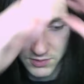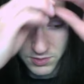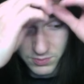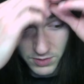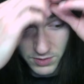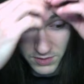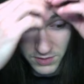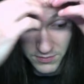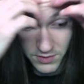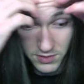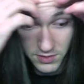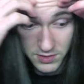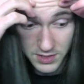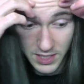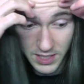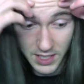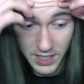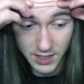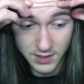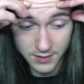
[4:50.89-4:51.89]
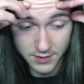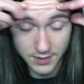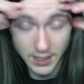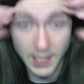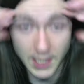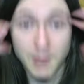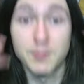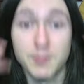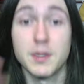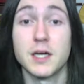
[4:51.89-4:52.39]
one of those like
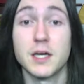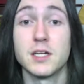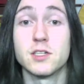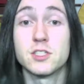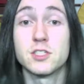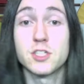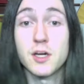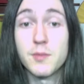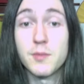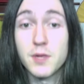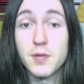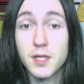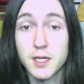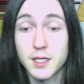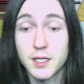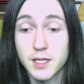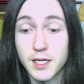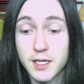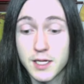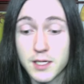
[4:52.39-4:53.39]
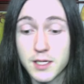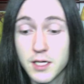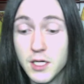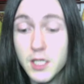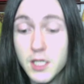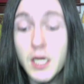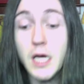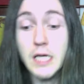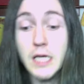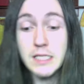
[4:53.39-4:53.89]
M Night Shyamalan like
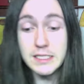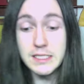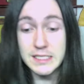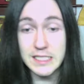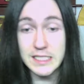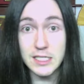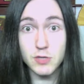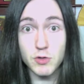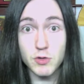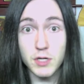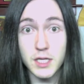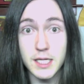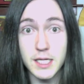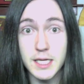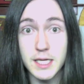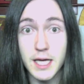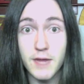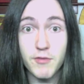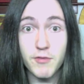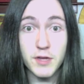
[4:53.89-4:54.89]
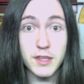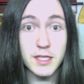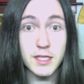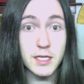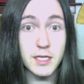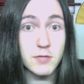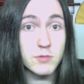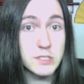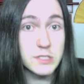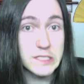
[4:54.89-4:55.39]
secretly everything
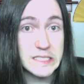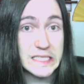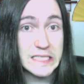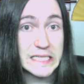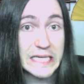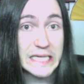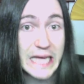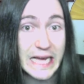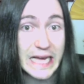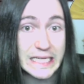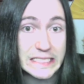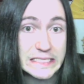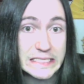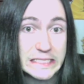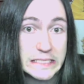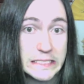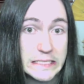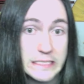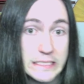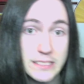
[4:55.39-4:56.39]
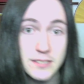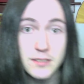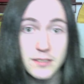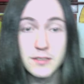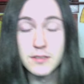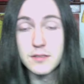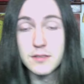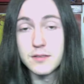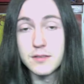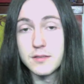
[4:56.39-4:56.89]
was connected.
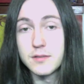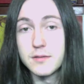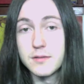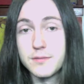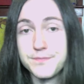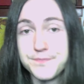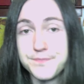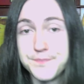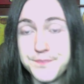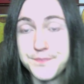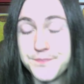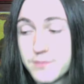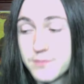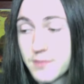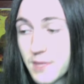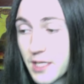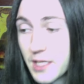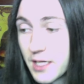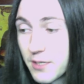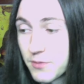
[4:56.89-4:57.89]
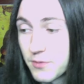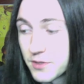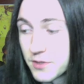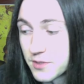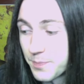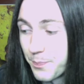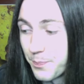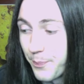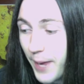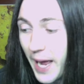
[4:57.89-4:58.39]
It was
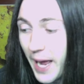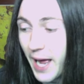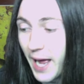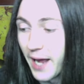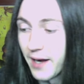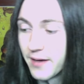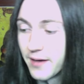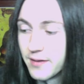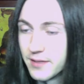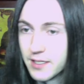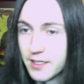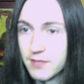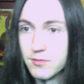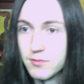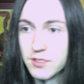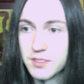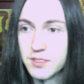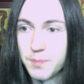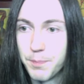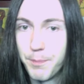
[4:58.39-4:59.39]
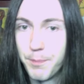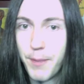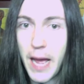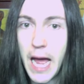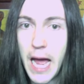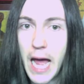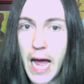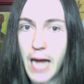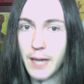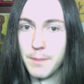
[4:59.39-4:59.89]
bad. It was
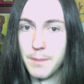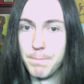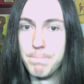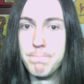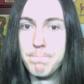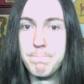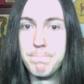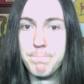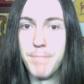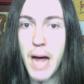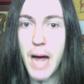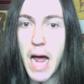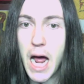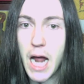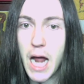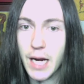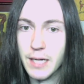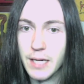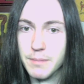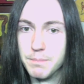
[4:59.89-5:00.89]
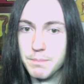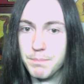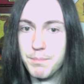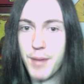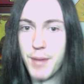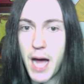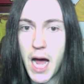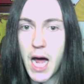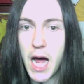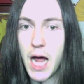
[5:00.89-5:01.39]
bad, bad,
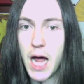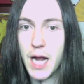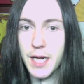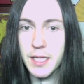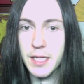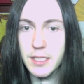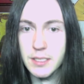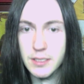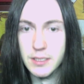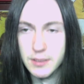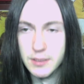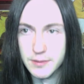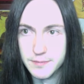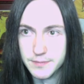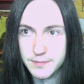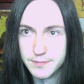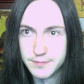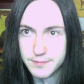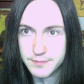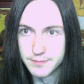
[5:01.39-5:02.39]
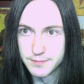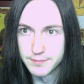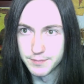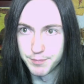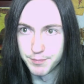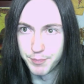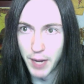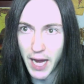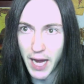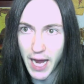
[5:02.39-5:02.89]
bad,
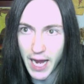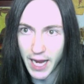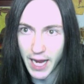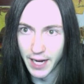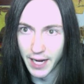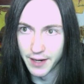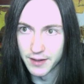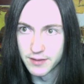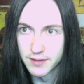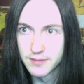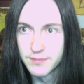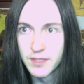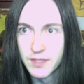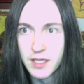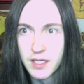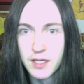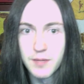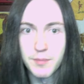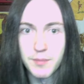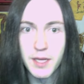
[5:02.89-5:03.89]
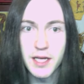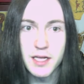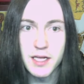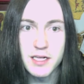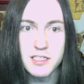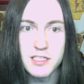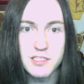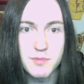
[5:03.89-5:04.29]
bad. Megan is